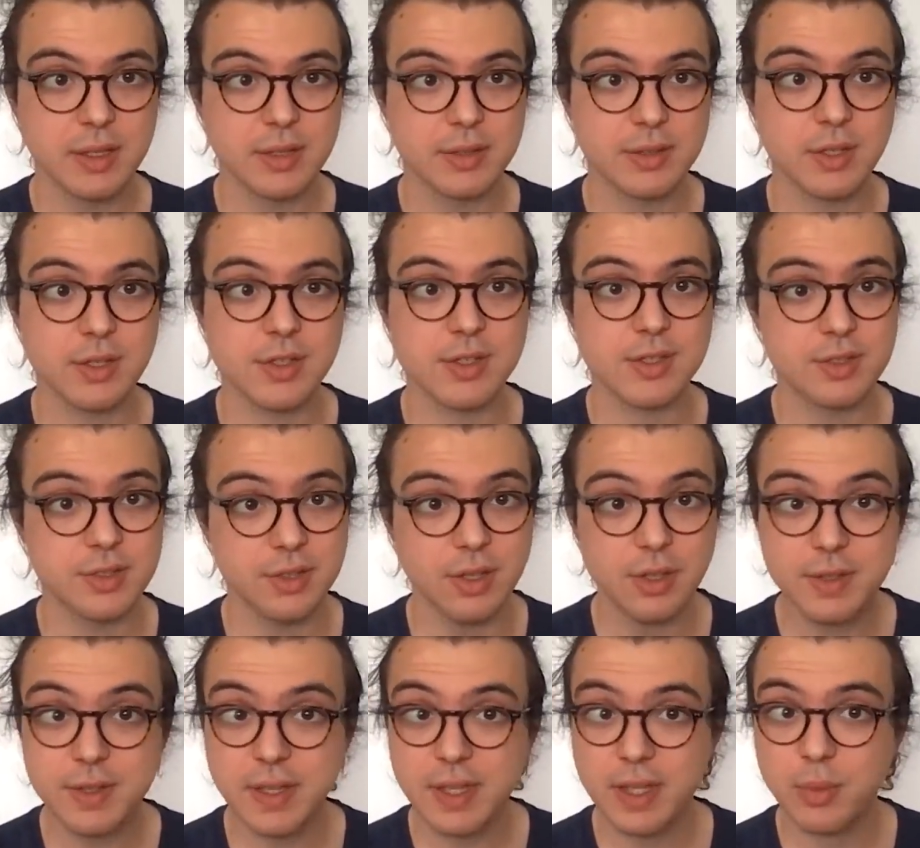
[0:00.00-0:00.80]
does
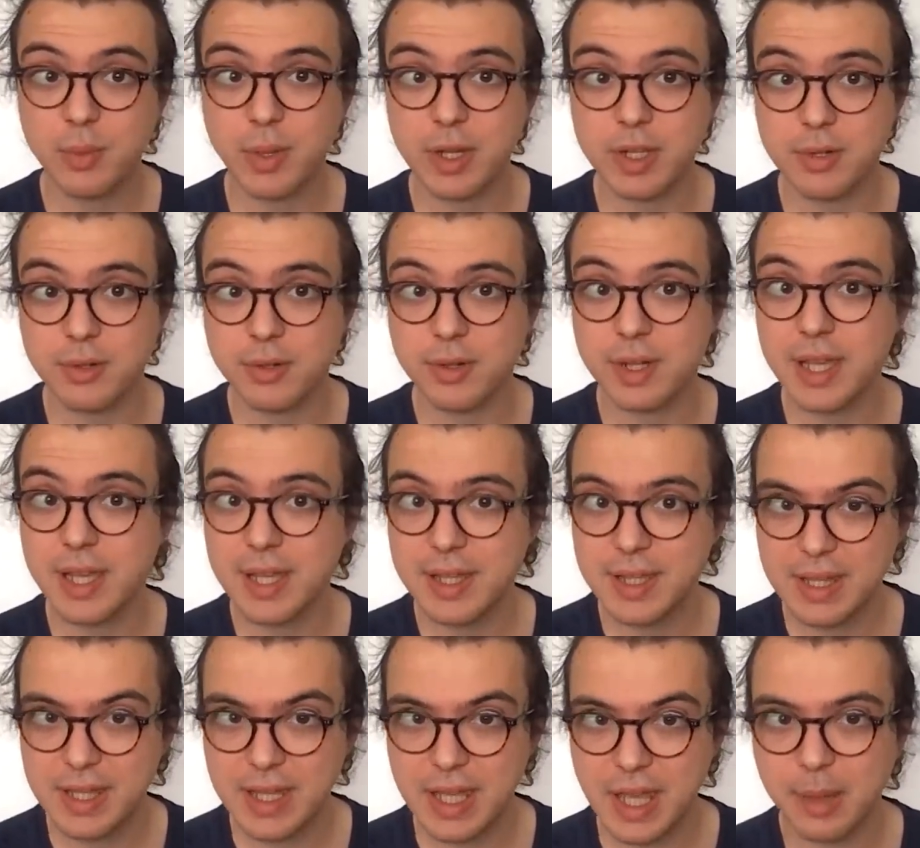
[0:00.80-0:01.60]
not require
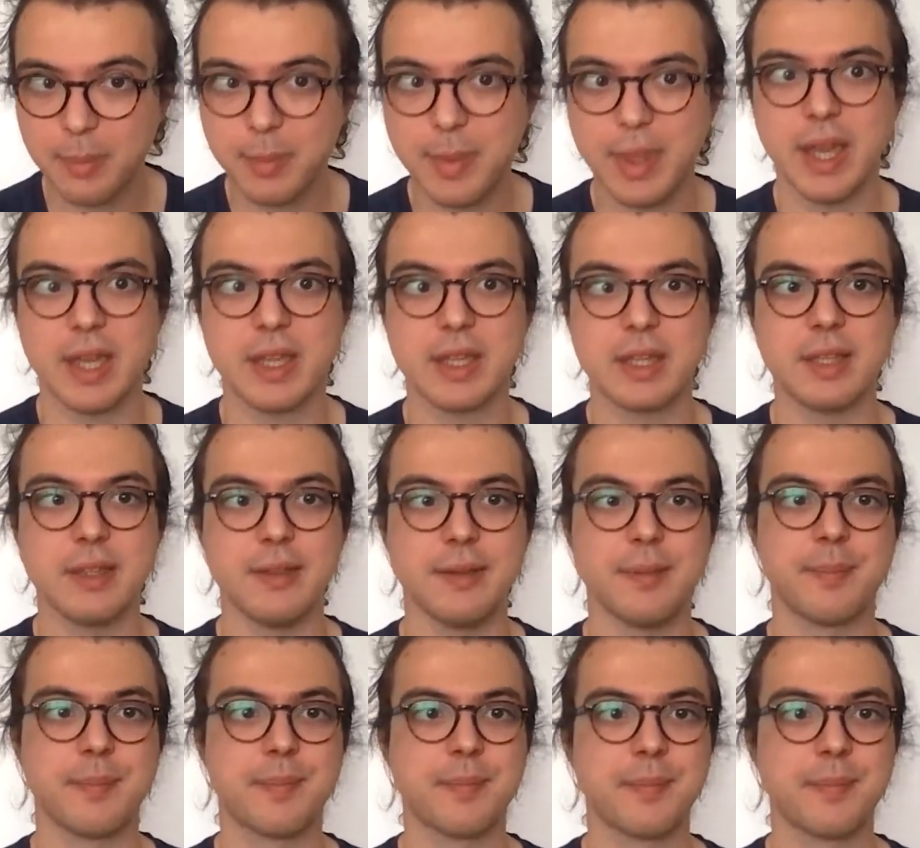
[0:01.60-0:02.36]
any API key.